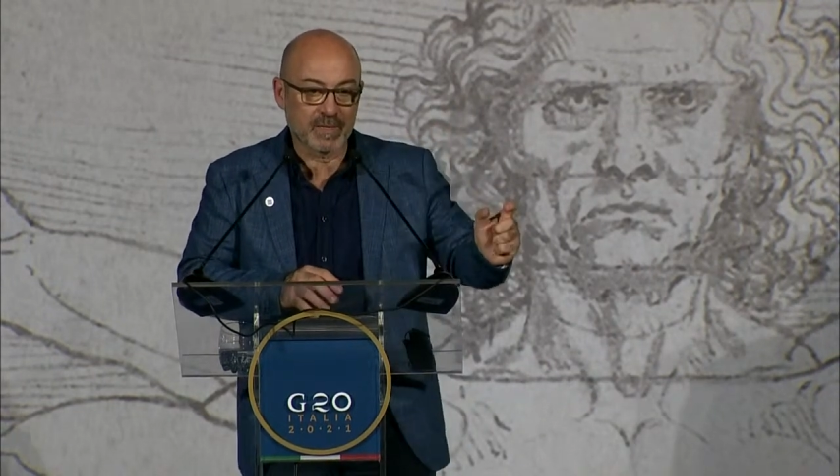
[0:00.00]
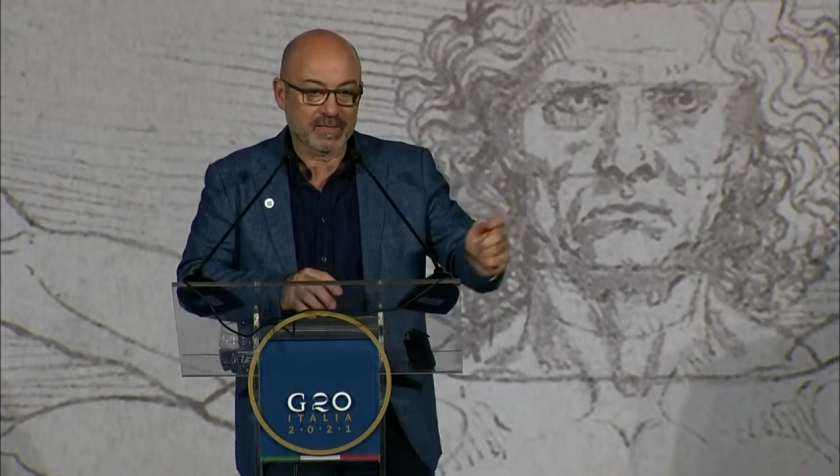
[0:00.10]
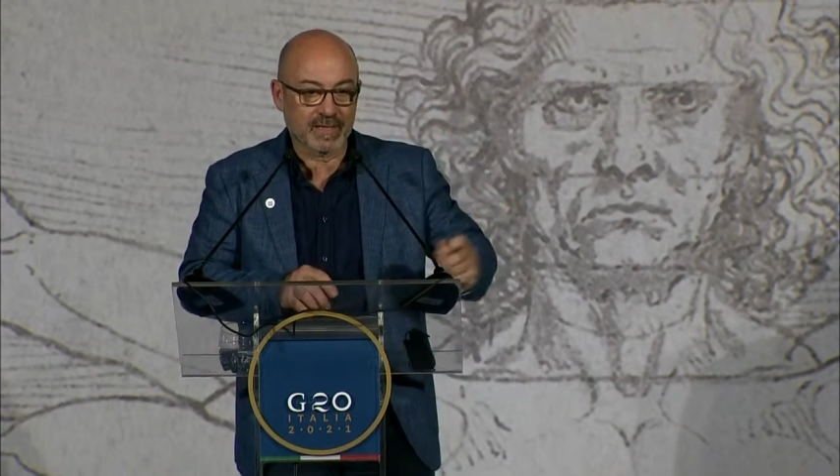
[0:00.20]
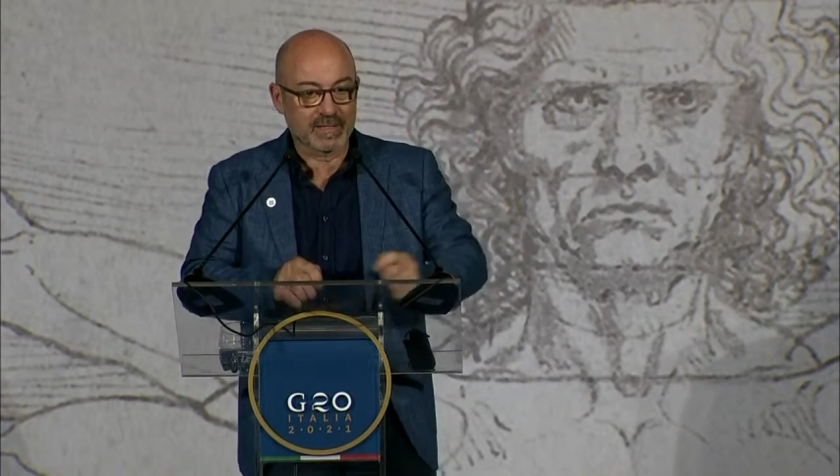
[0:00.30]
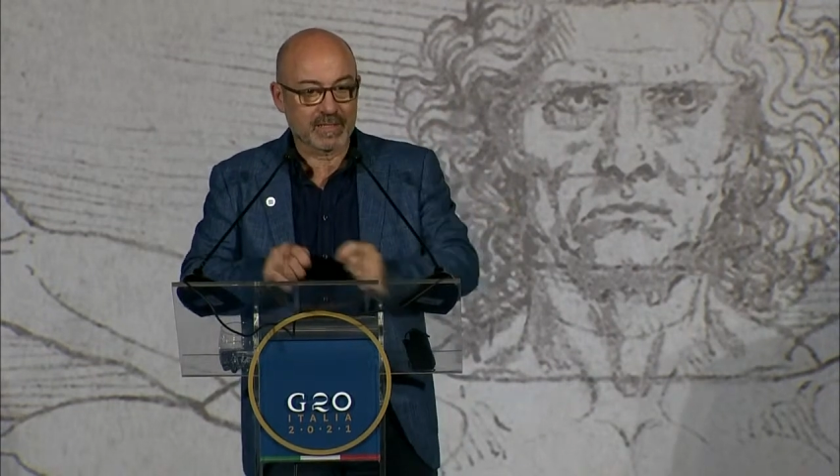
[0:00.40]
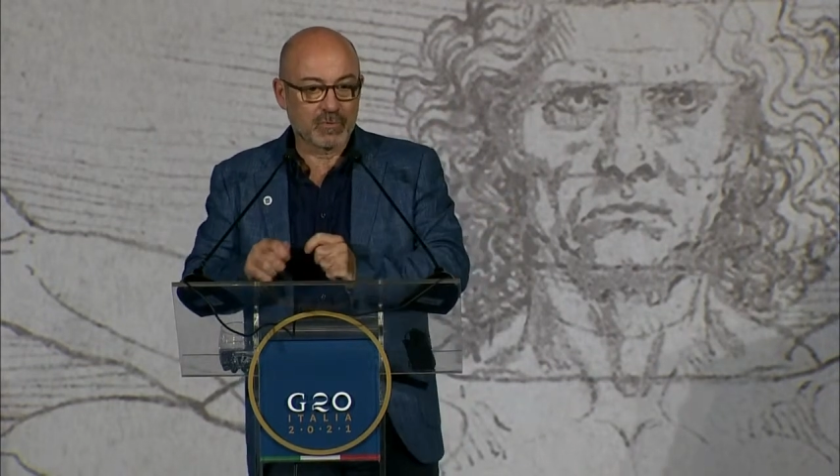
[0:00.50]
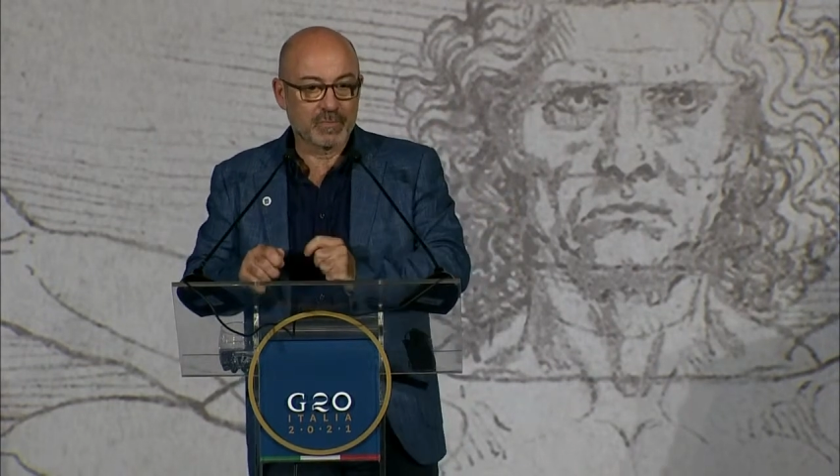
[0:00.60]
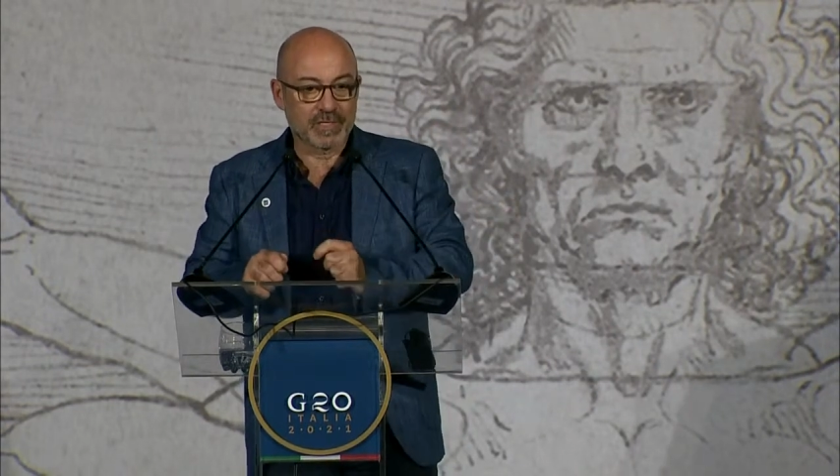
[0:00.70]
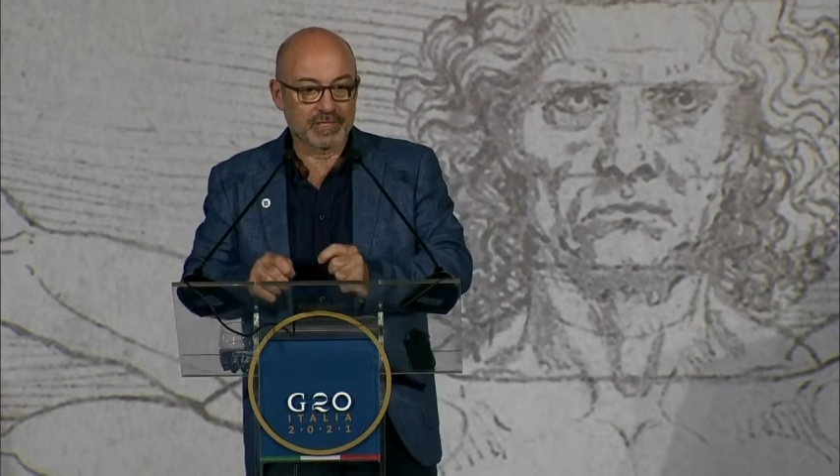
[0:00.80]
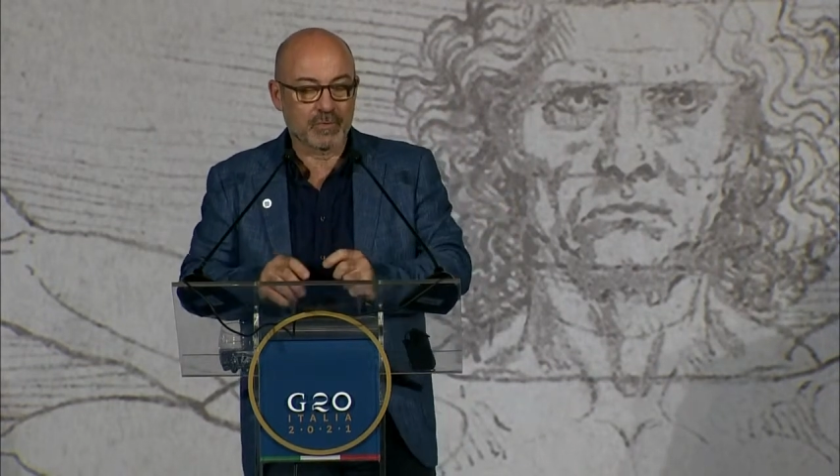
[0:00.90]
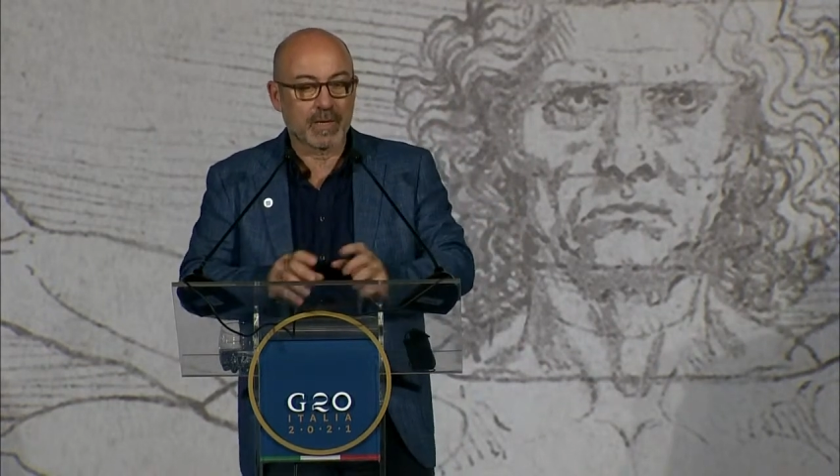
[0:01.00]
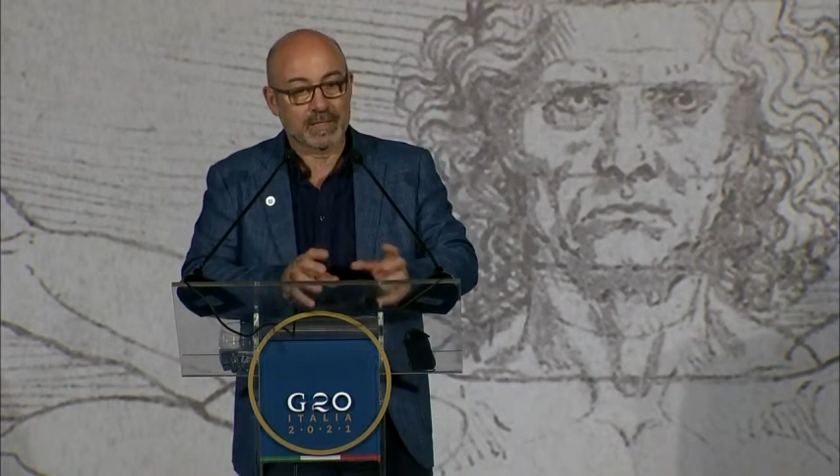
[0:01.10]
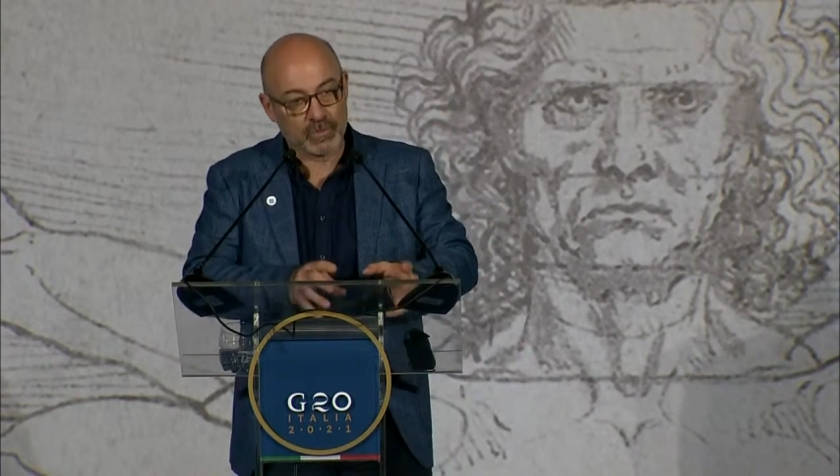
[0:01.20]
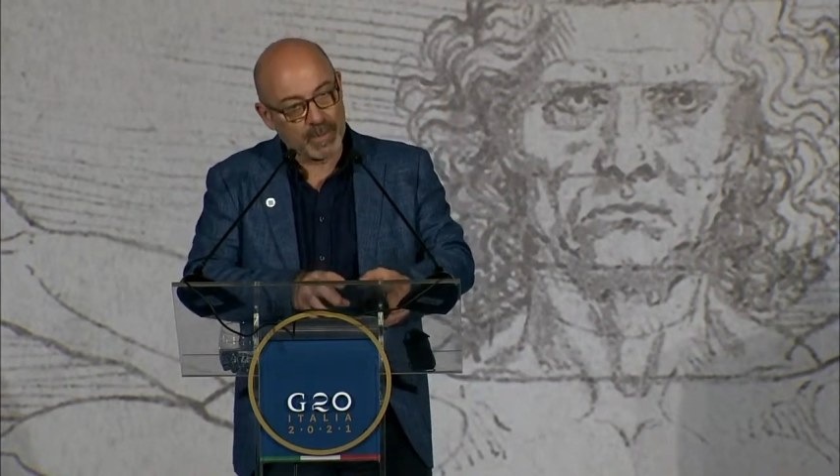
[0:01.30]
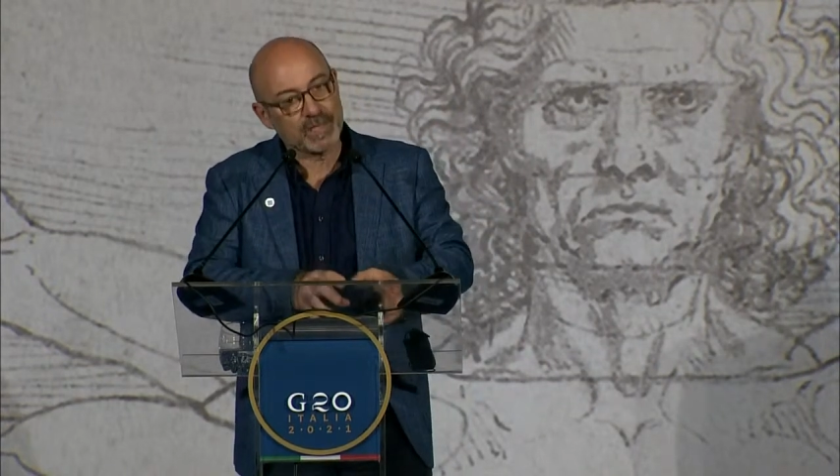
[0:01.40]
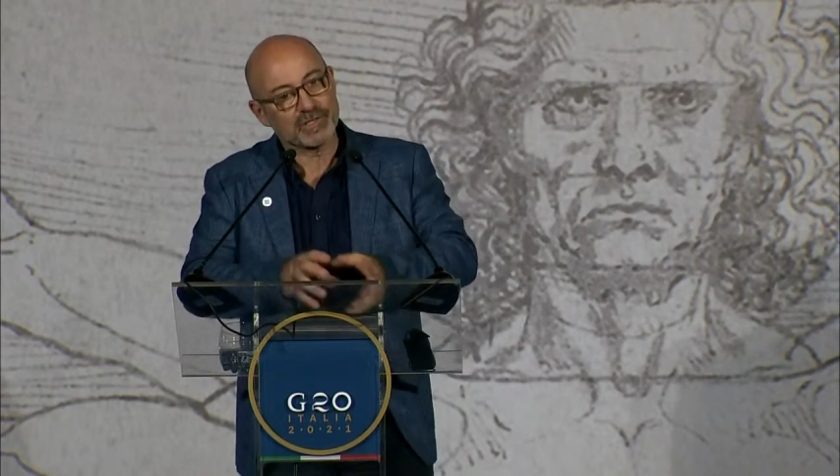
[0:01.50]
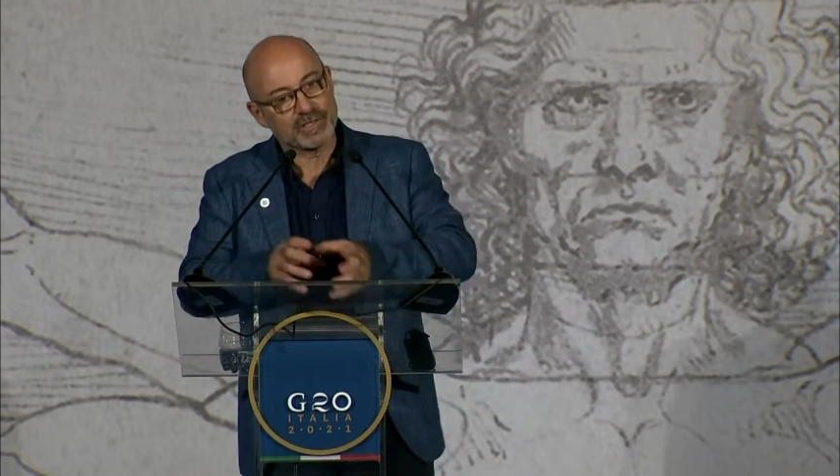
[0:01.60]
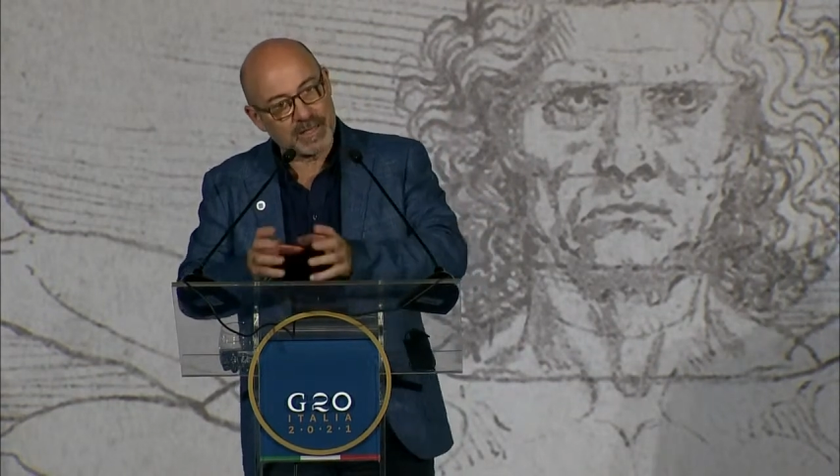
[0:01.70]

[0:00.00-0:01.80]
also with those who do not